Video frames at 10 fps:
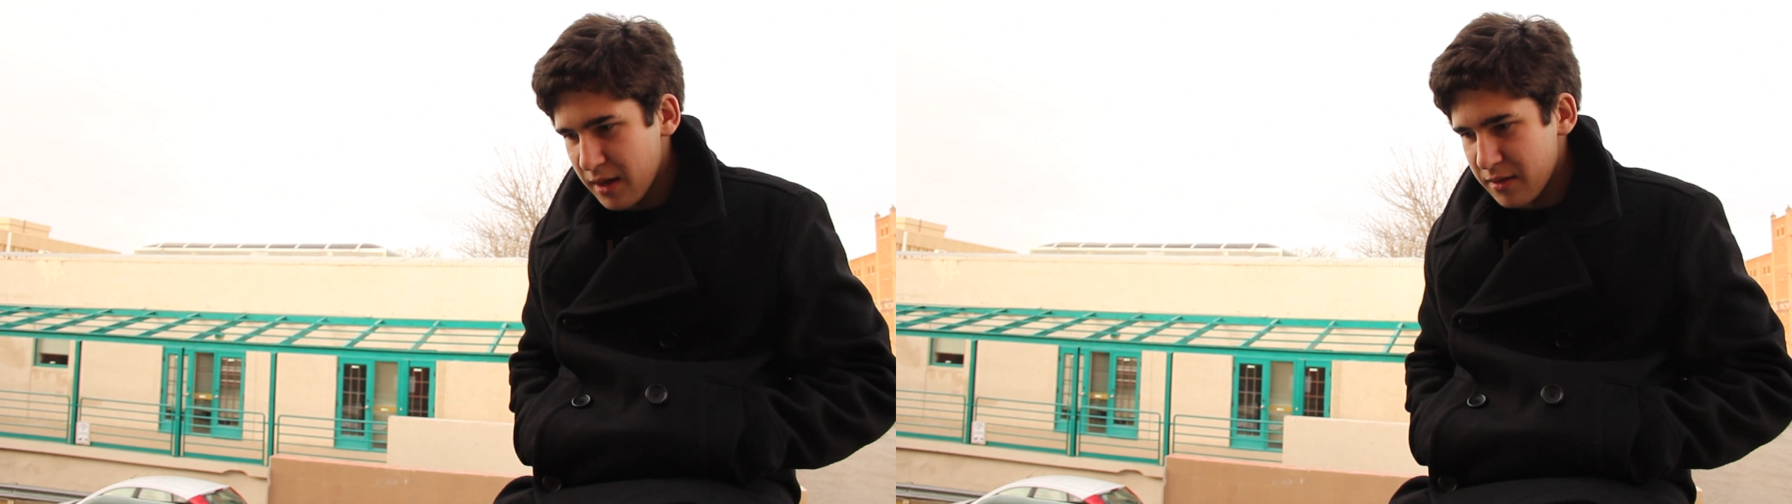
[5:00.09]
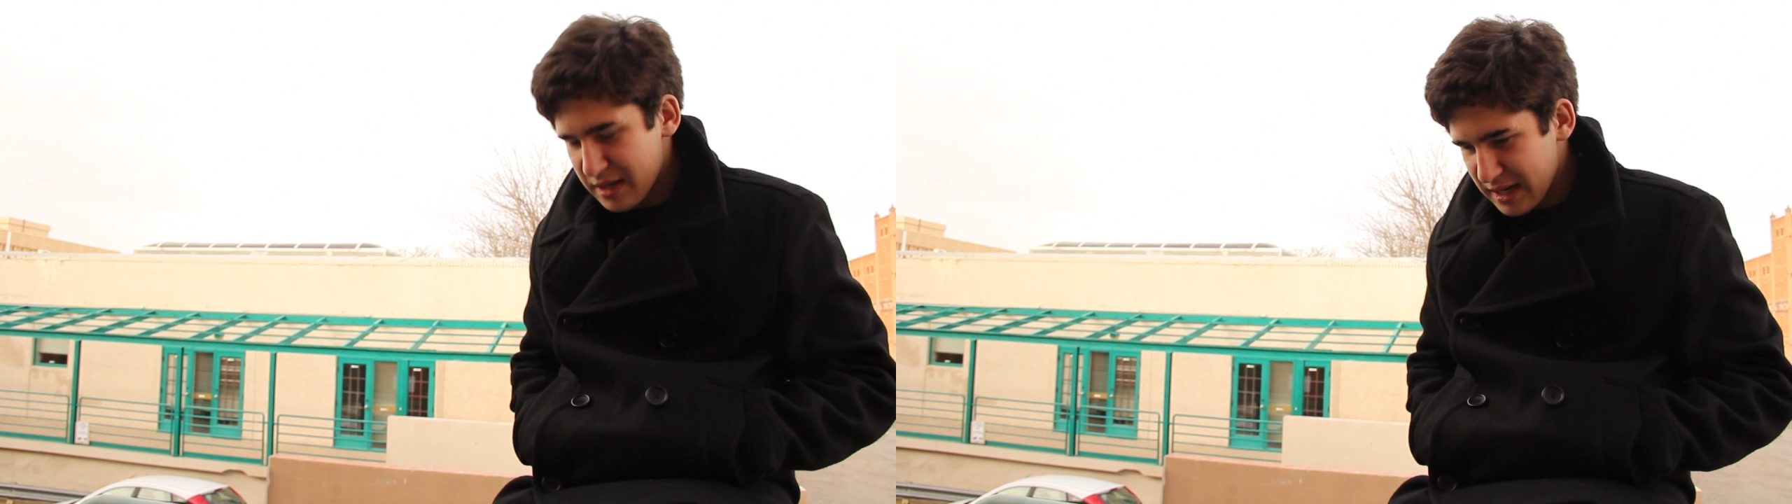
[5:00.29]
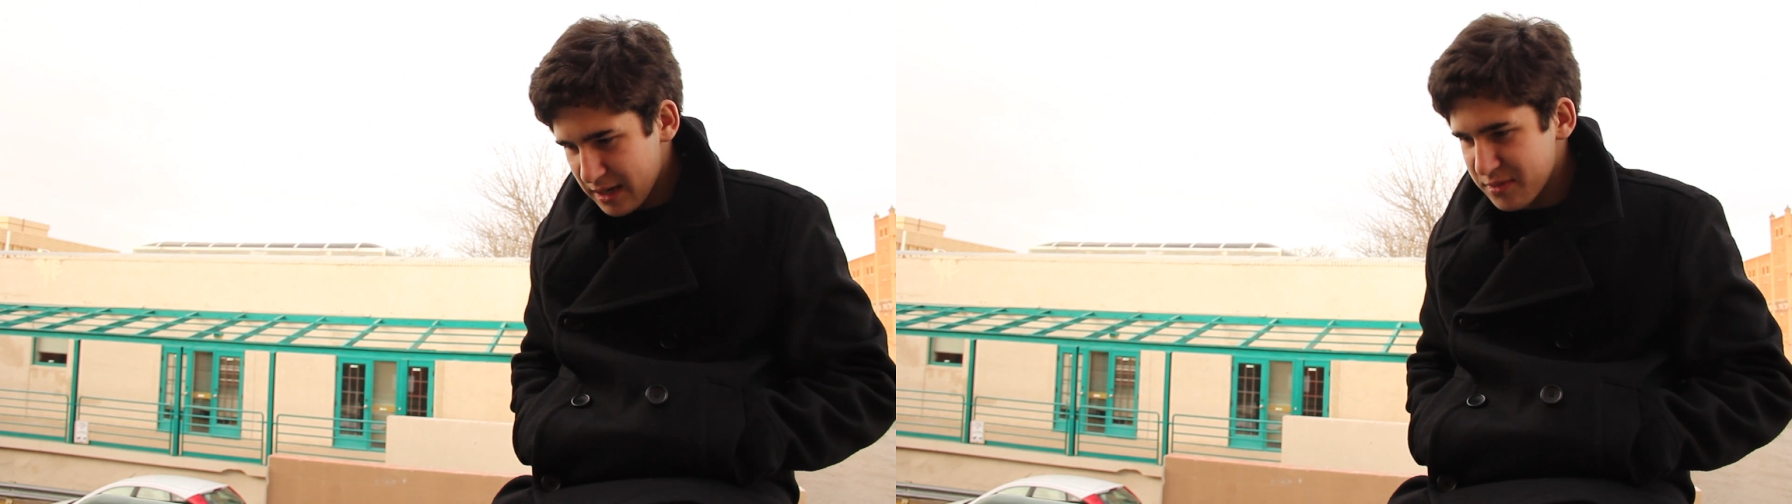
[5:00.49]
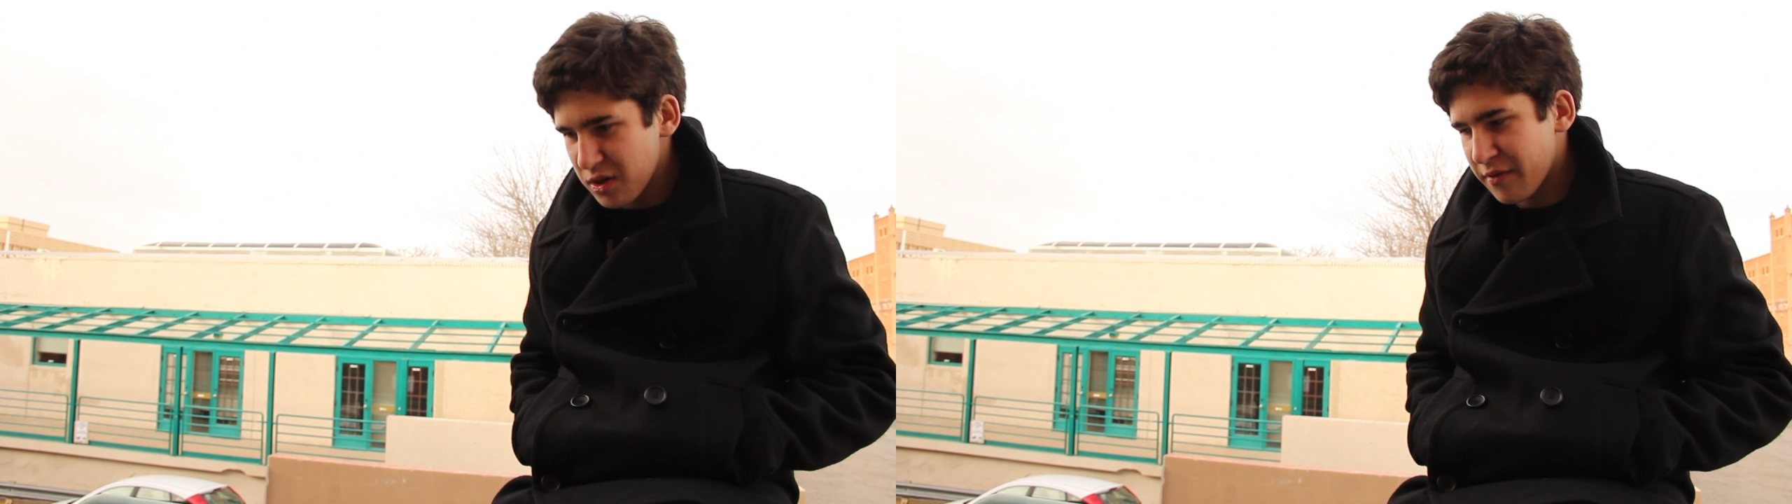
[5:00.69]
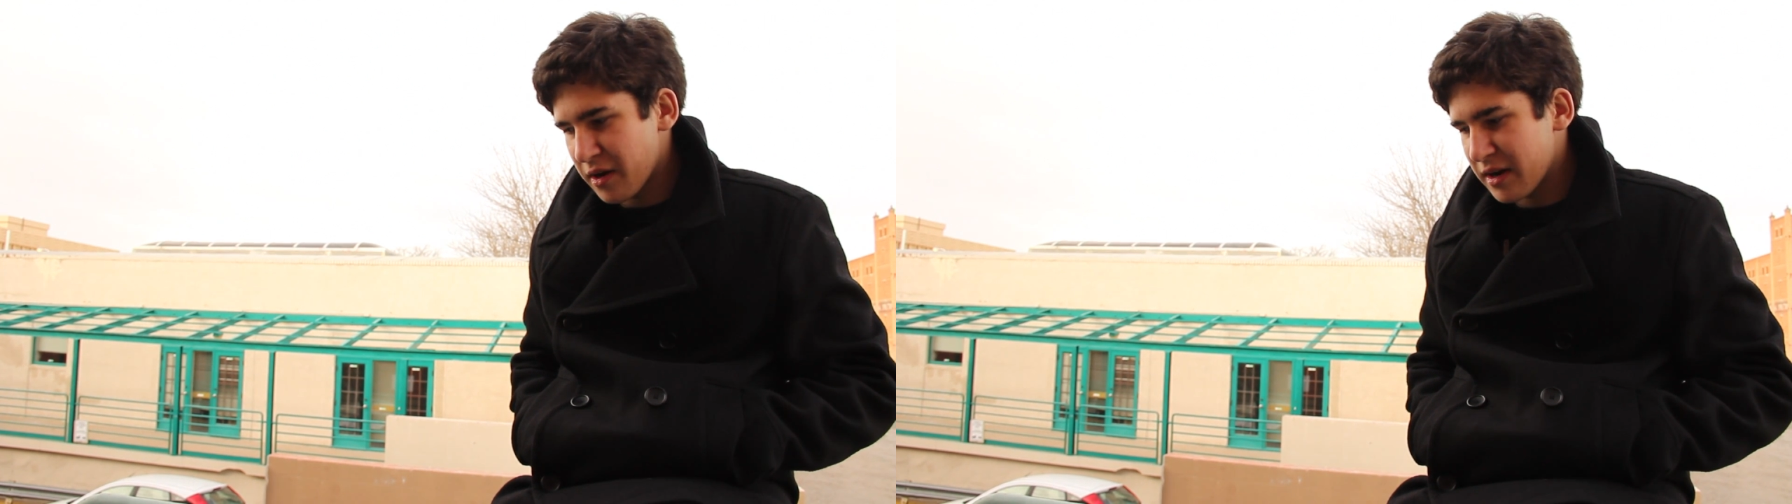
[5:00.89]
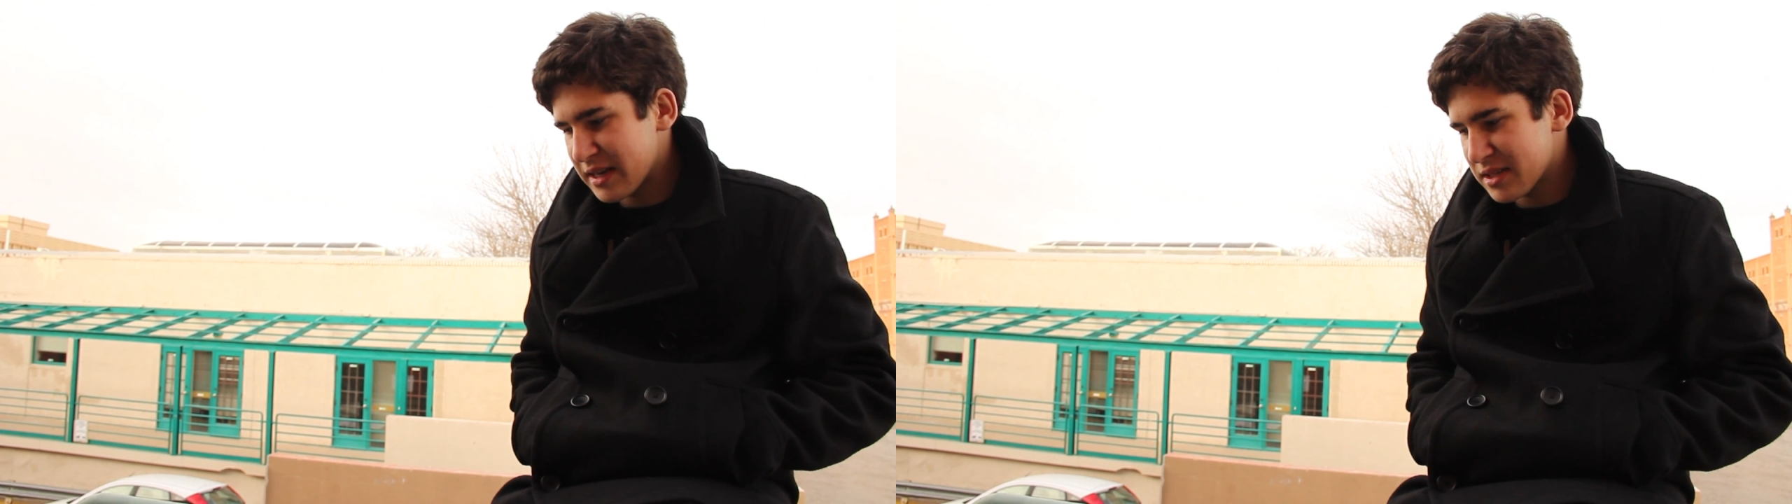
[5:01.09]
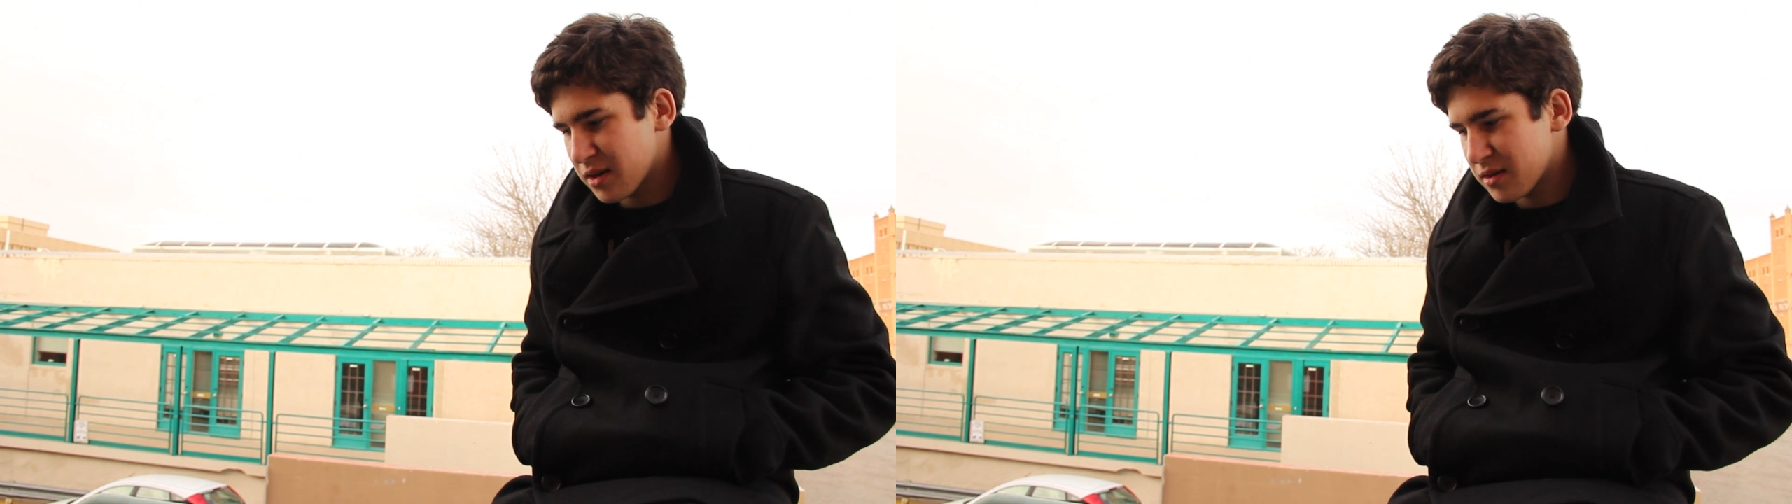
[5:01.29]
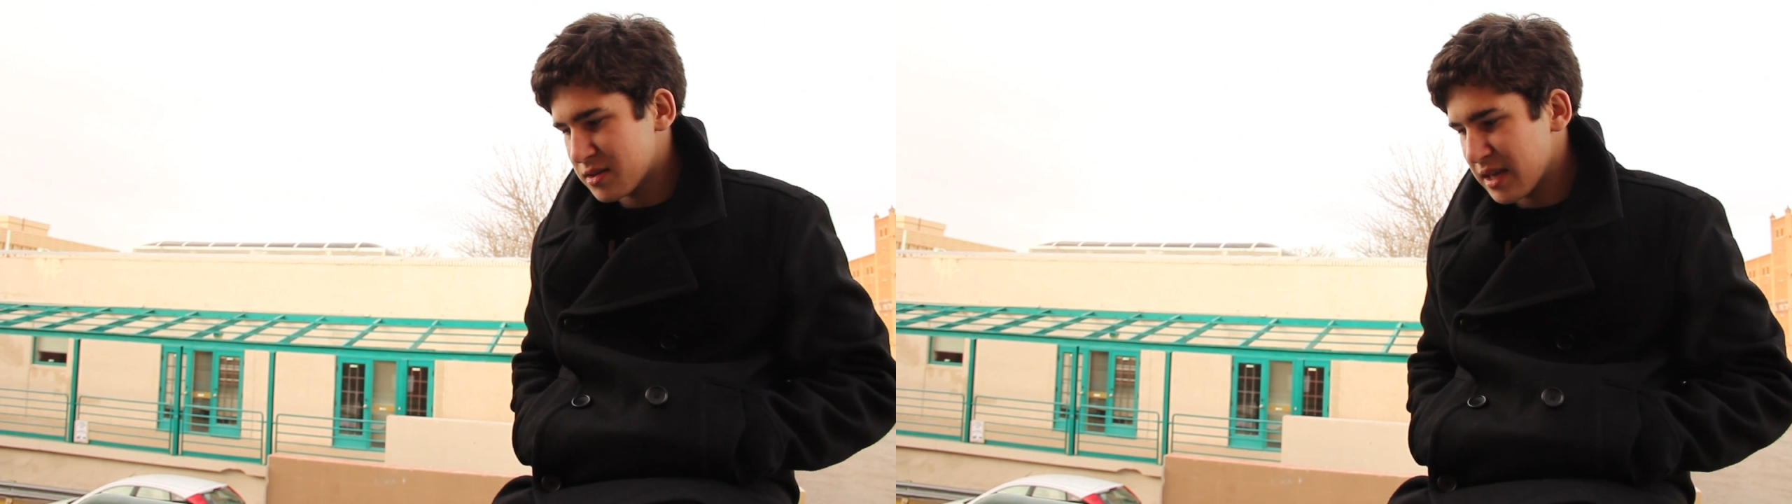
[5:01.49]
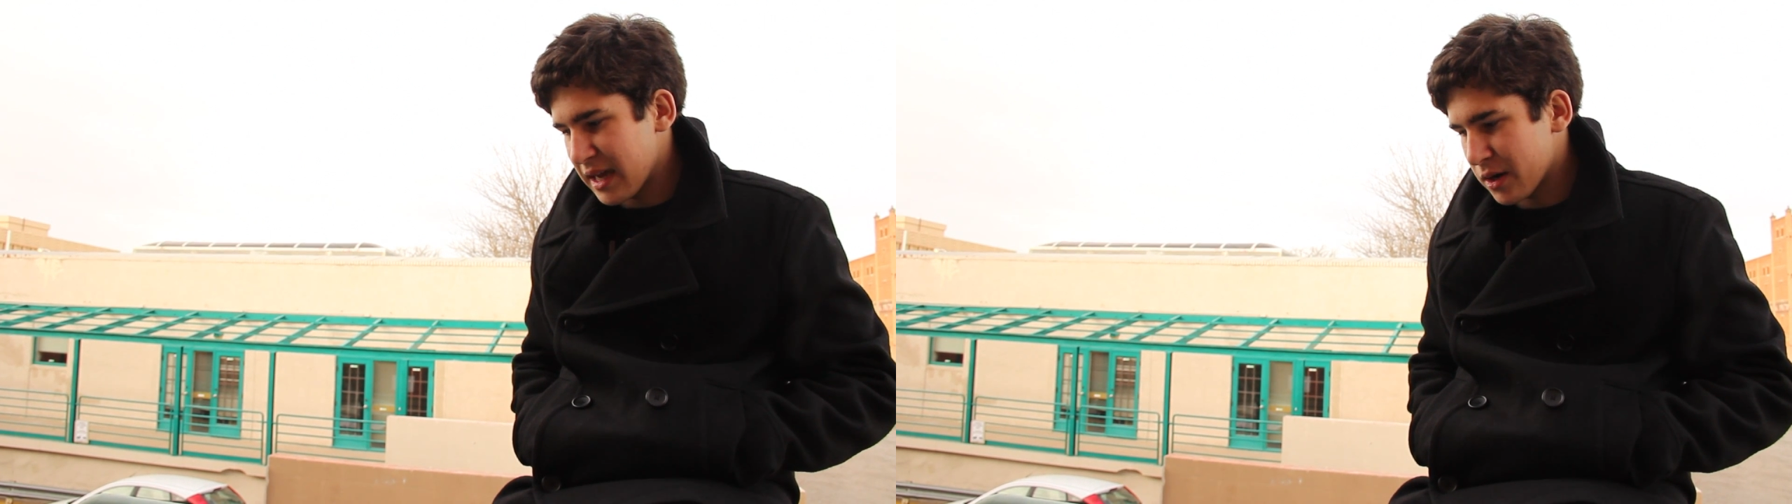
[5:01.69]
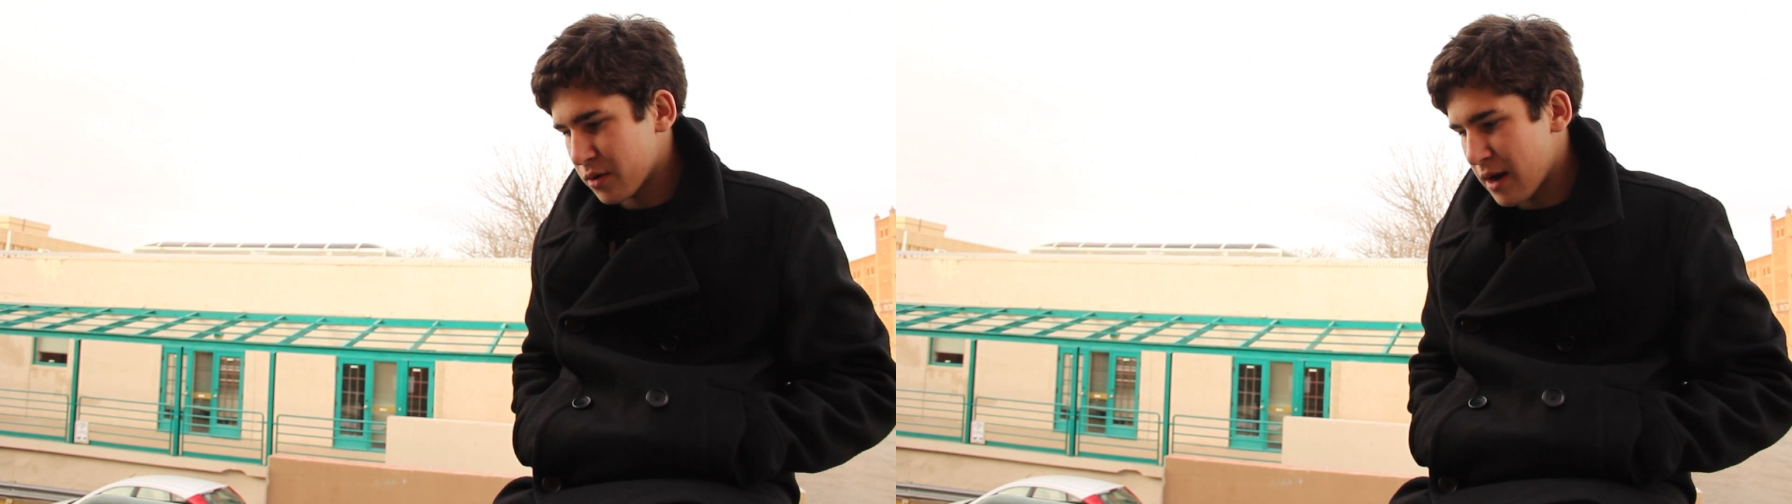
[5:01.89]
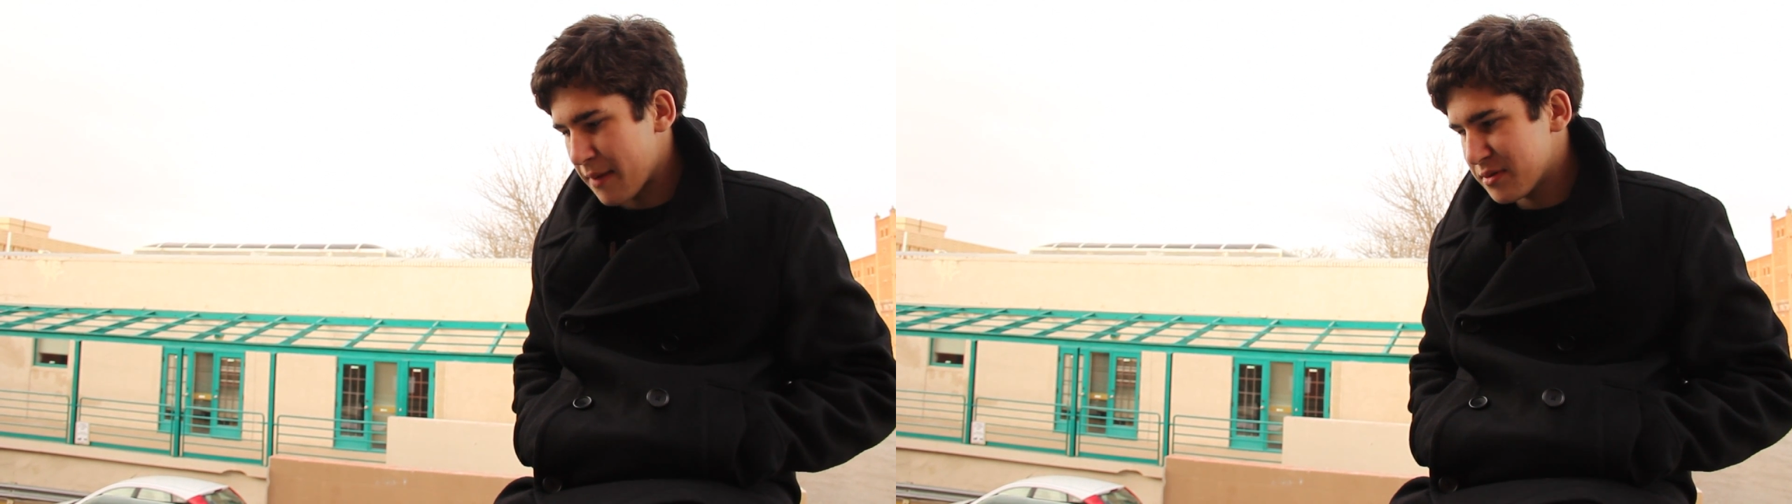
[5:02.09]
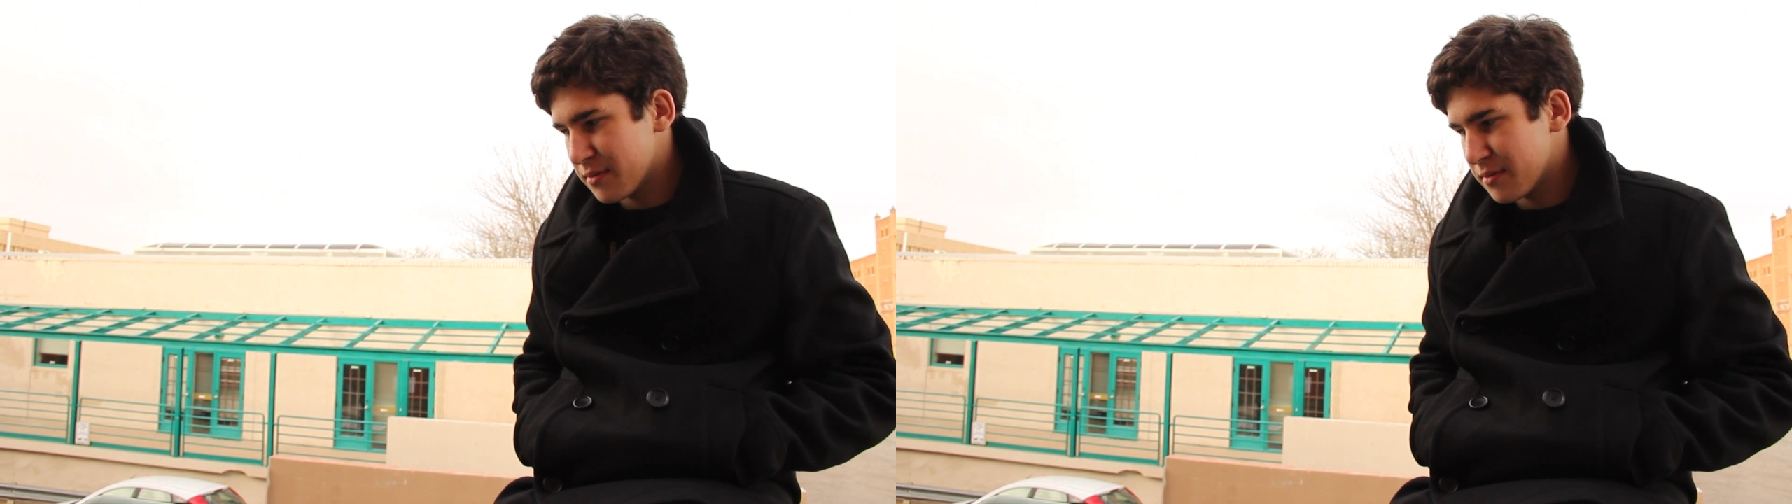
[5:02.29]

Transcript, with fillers: the kid comes over and he starts saying crap